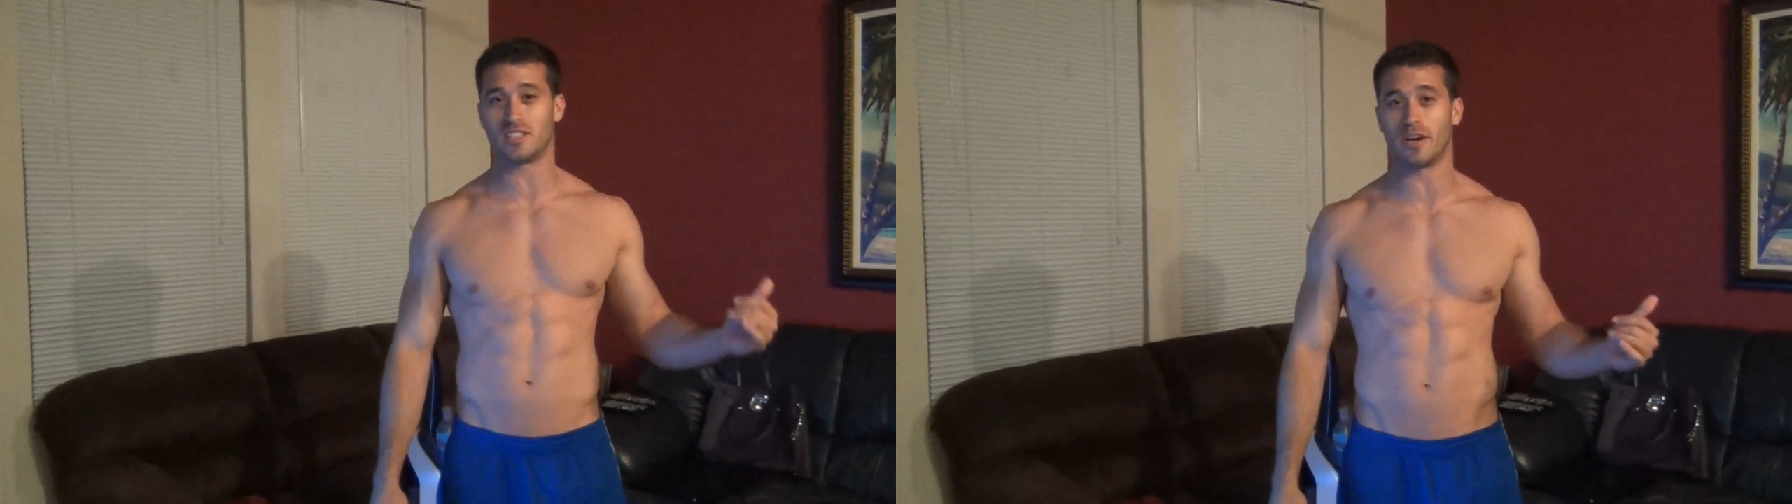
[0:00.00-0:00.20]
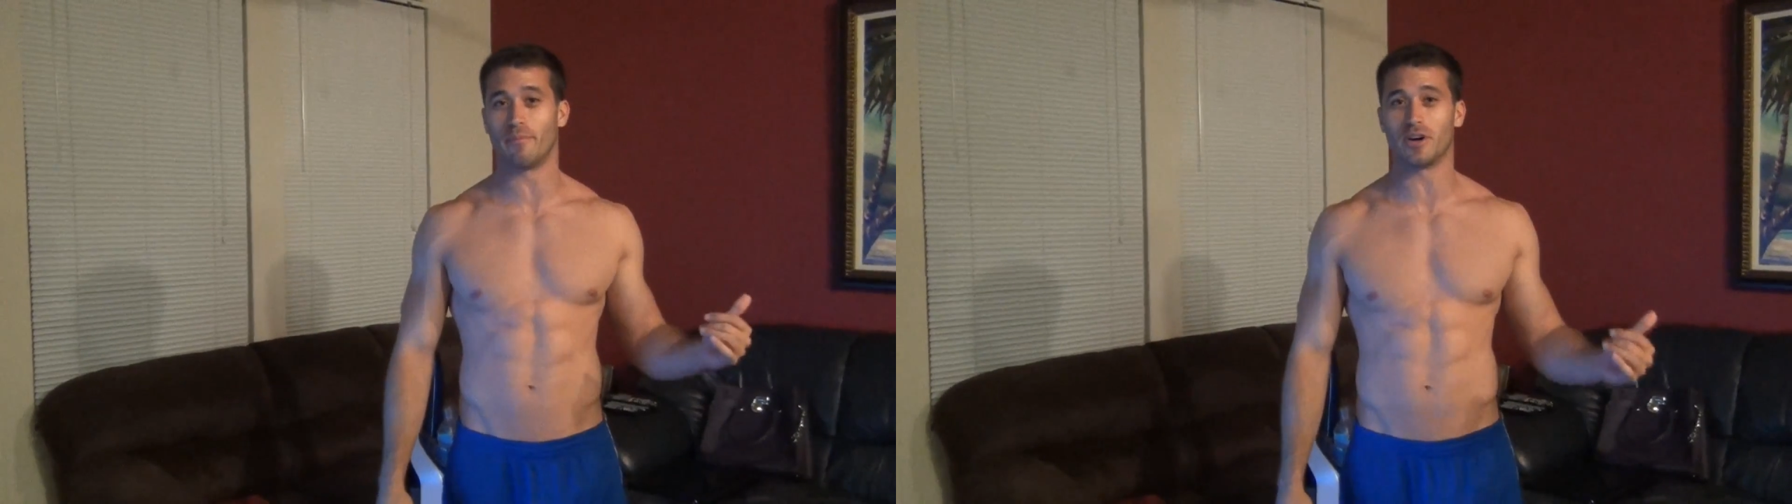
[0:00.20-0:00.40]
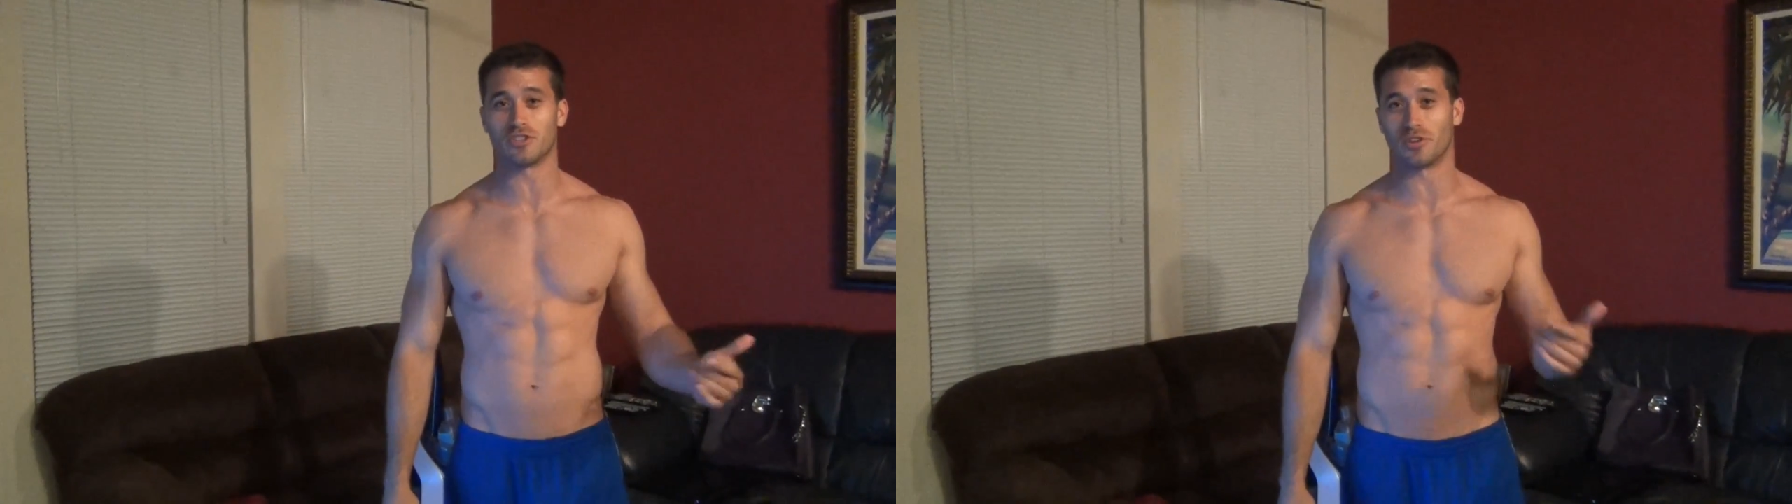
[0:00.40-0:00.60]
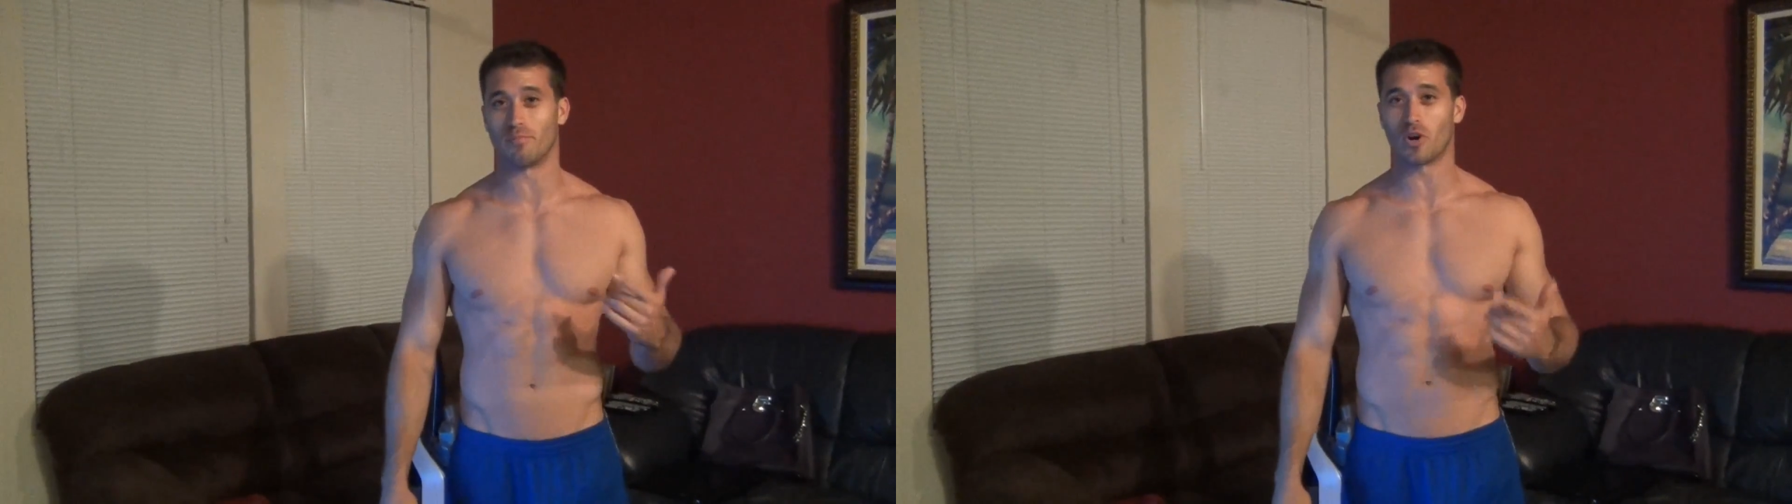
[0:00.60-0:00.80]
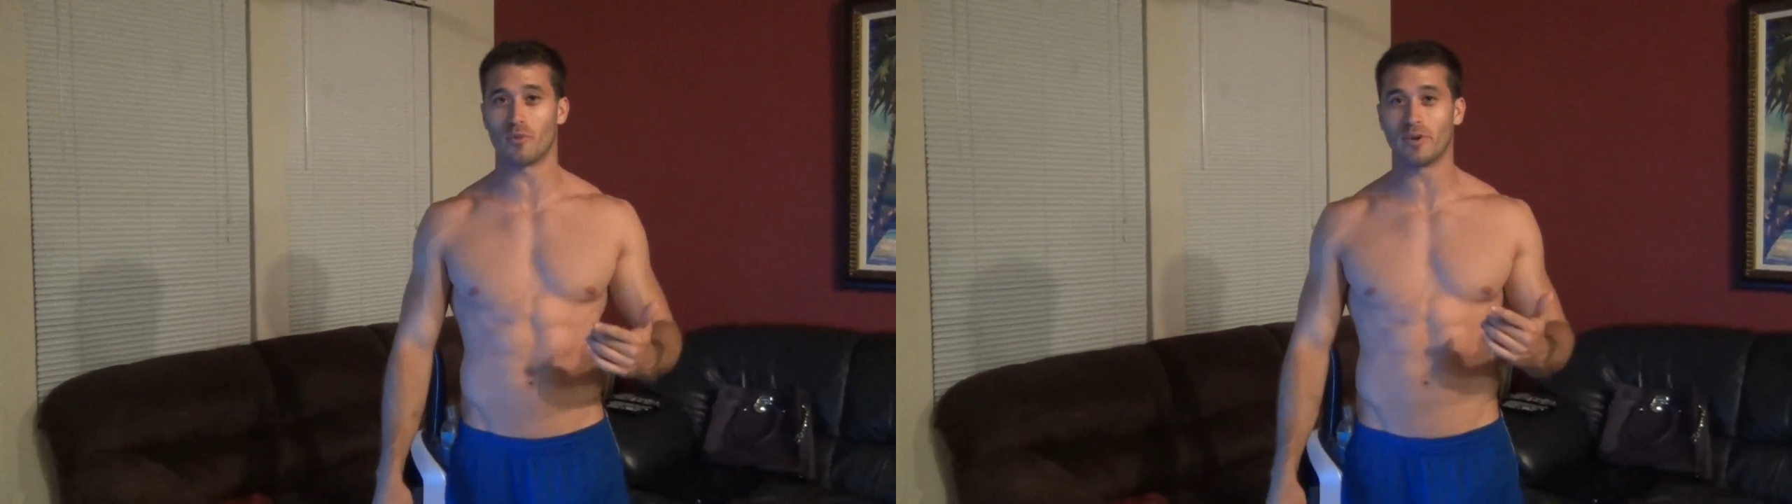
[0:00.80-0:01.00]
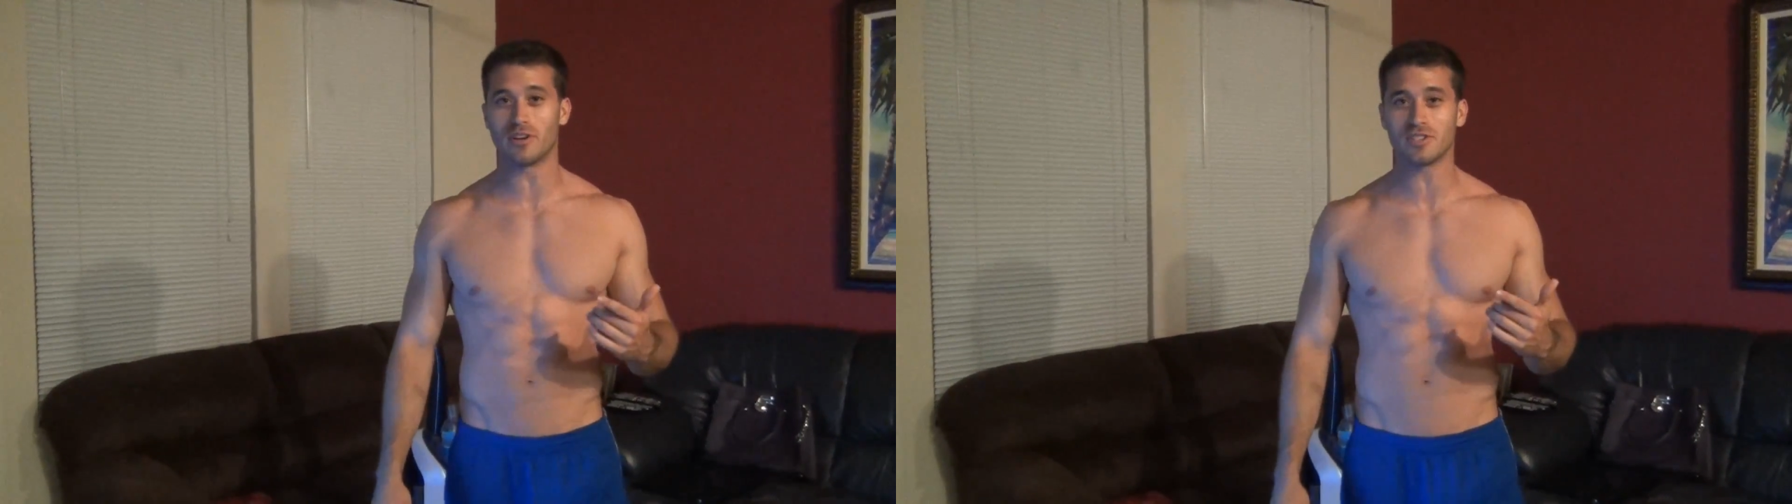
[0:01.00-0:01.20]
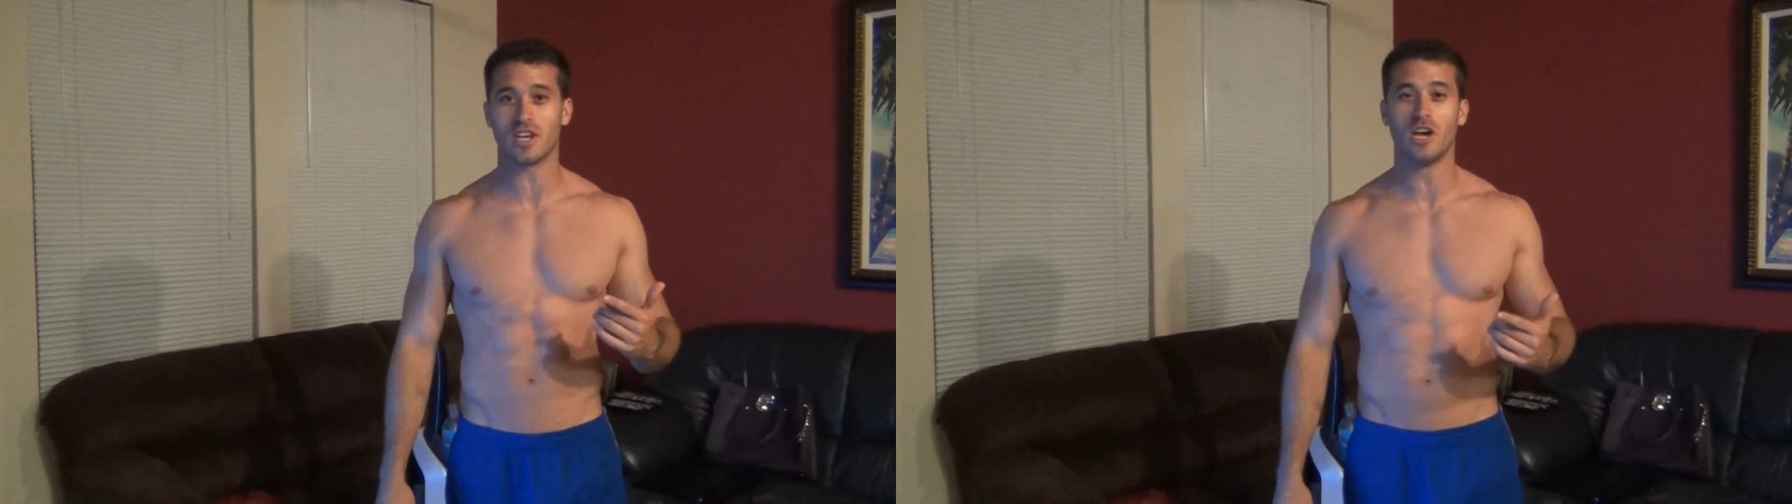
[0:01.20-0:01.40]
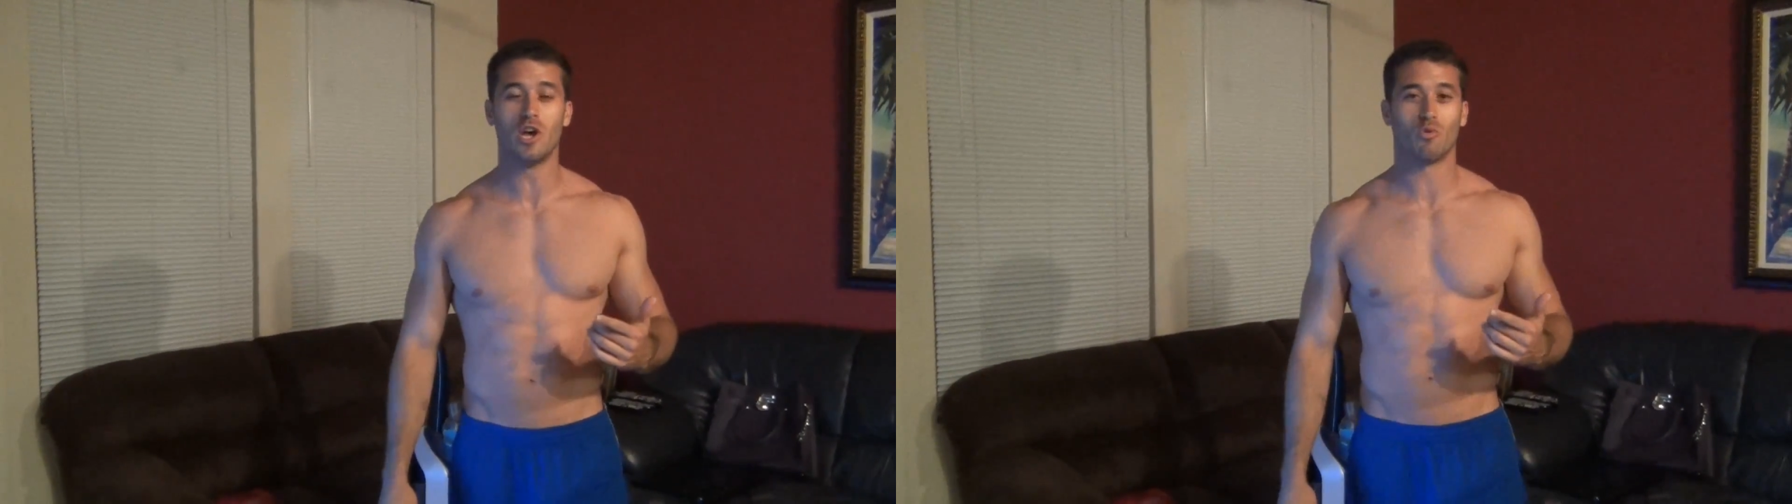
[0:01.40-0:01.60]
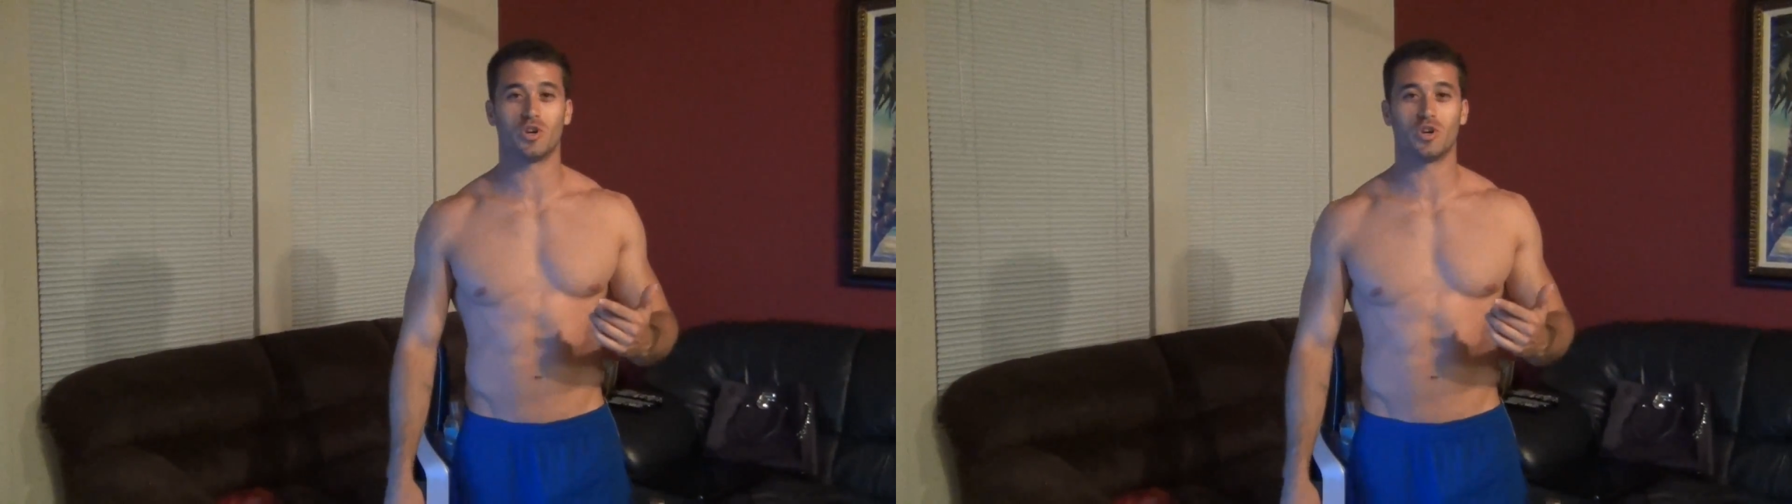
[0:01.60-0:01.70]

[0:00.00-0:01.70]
of dumbbells or barbells,